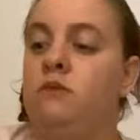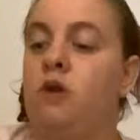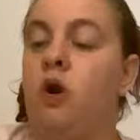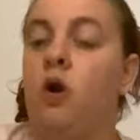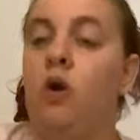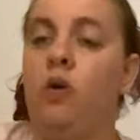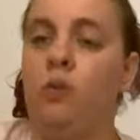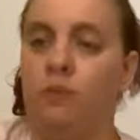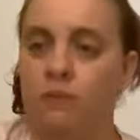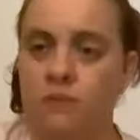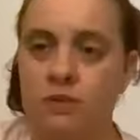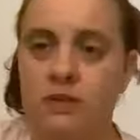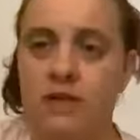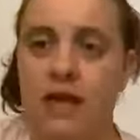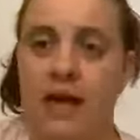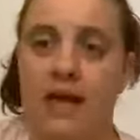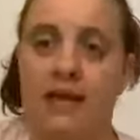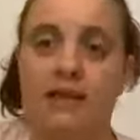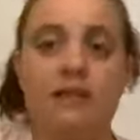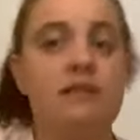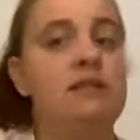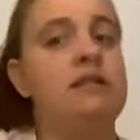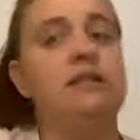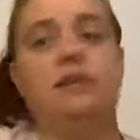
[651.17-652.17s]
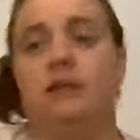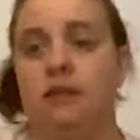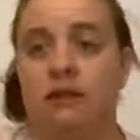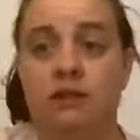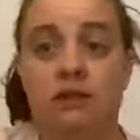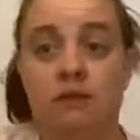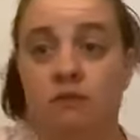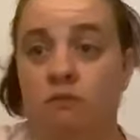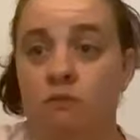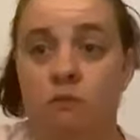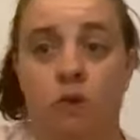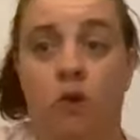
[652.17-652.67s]
homesteads is
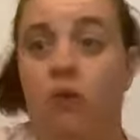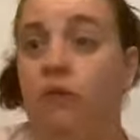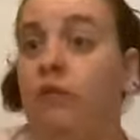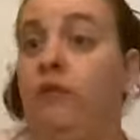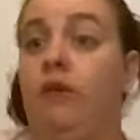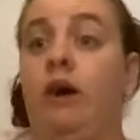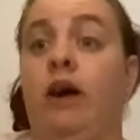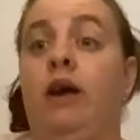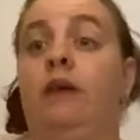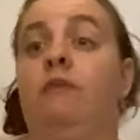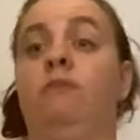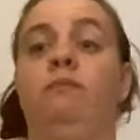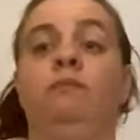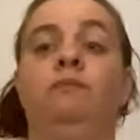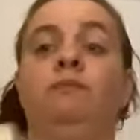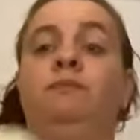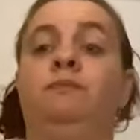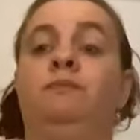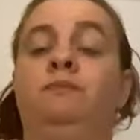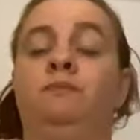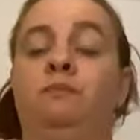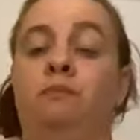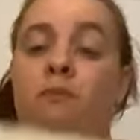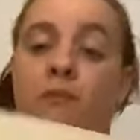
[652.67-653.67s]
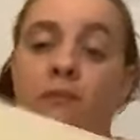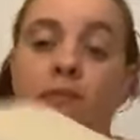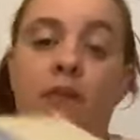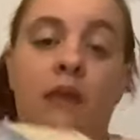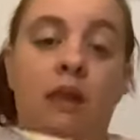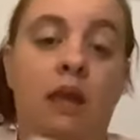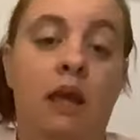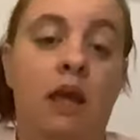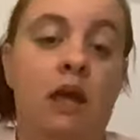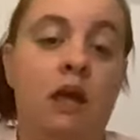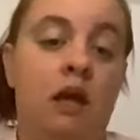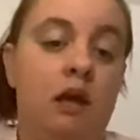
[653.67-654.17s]
on fire
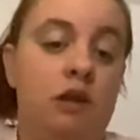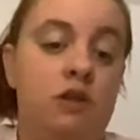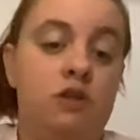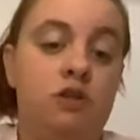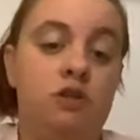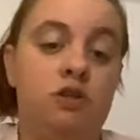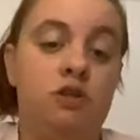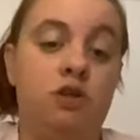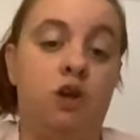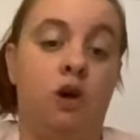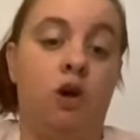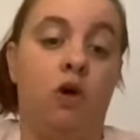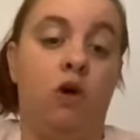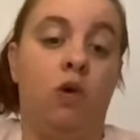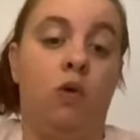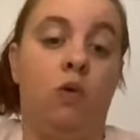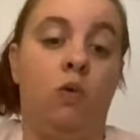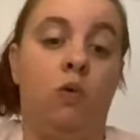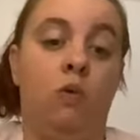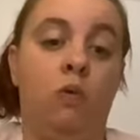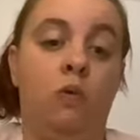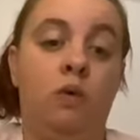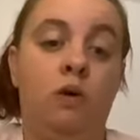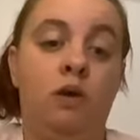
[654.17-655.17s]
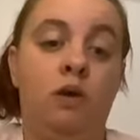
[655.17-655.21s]
so